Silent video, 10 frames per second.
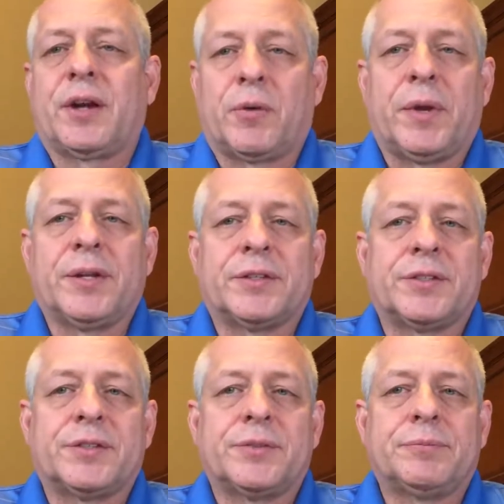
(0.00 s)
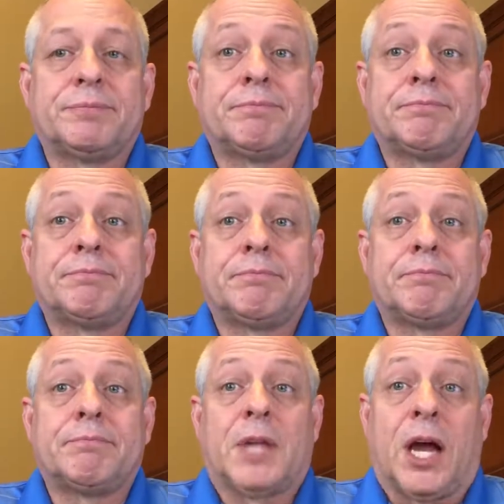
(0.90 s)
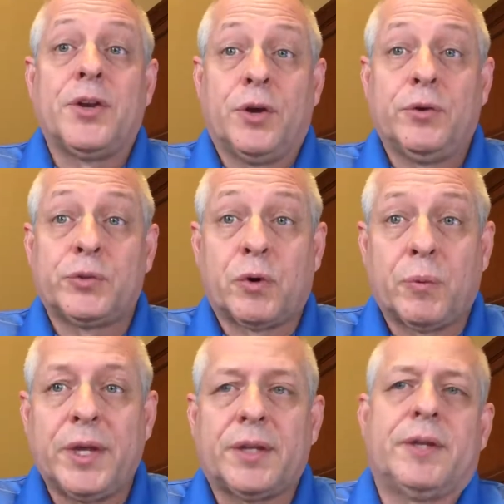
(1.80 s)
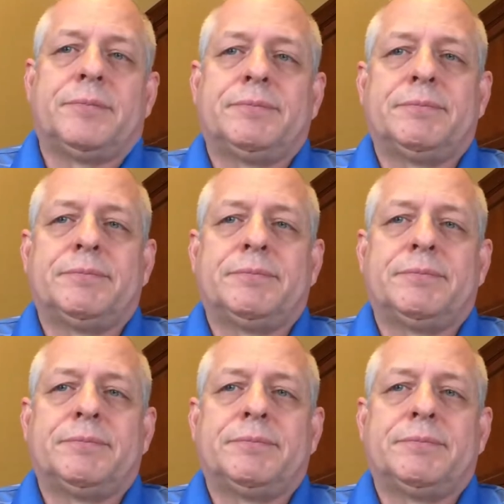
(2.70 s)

in our weaknesses. God knows we're weak.